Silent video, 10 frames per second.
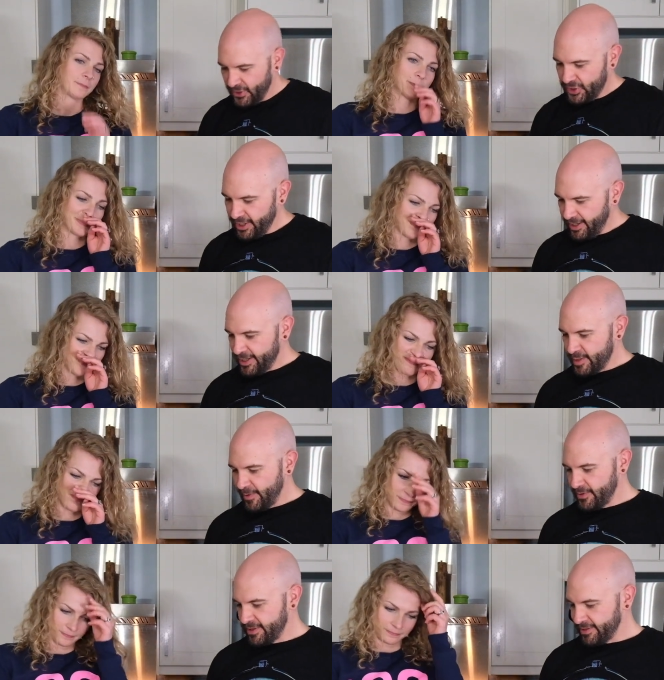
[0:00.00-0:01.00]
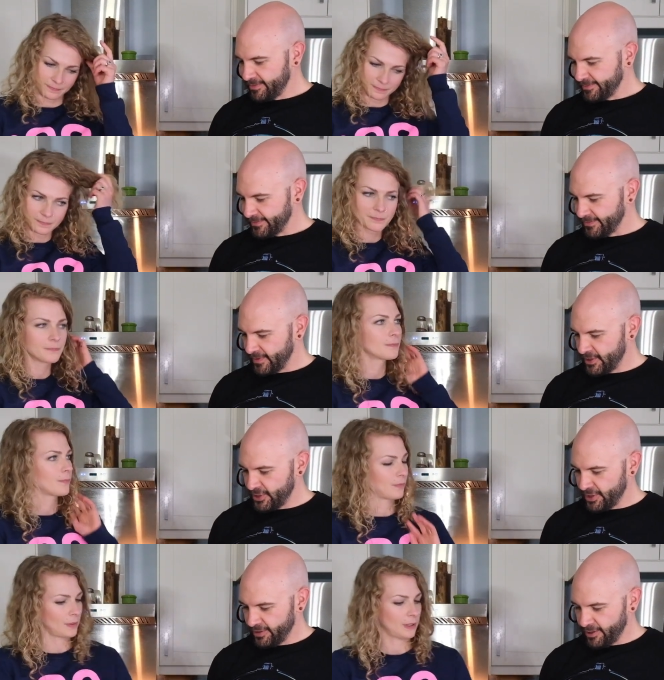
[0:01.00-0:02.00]
Speaker 1: chill, I suppose. Mm -hmm. It's
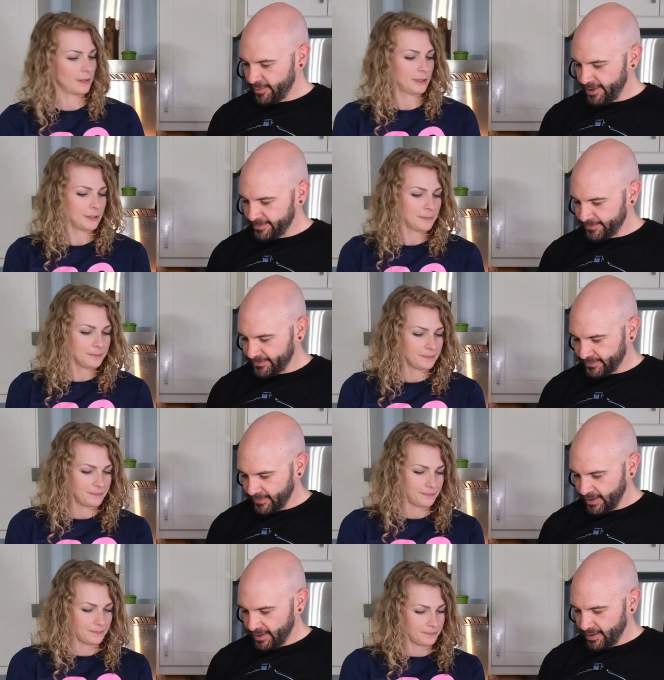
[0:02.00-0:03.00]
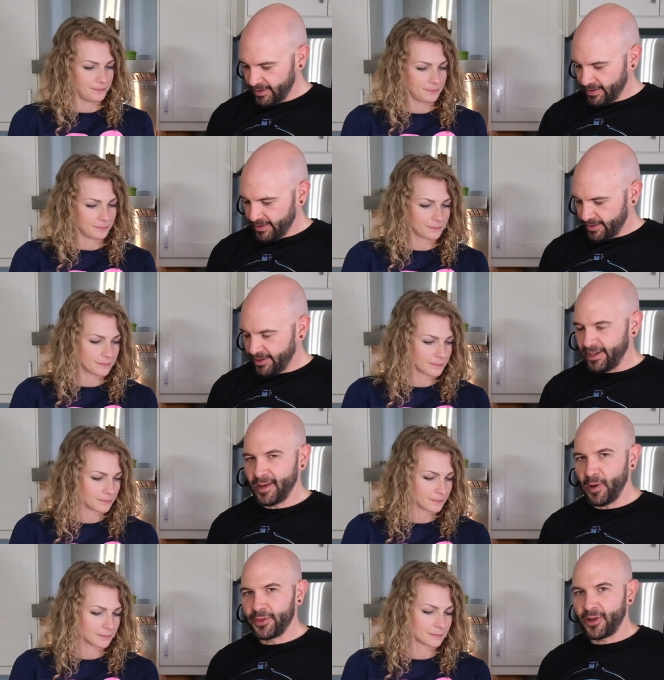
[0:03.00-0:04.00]
chilled out a bit. The thing
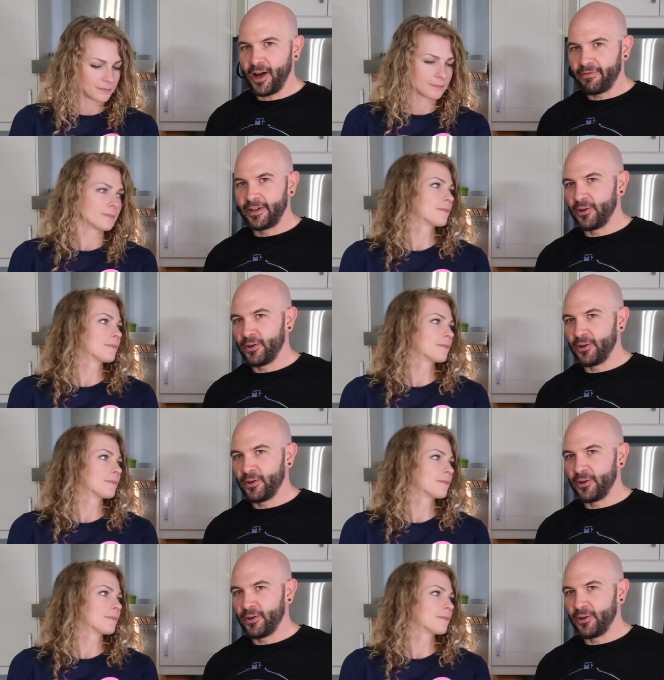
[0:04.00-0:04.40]
about the coffee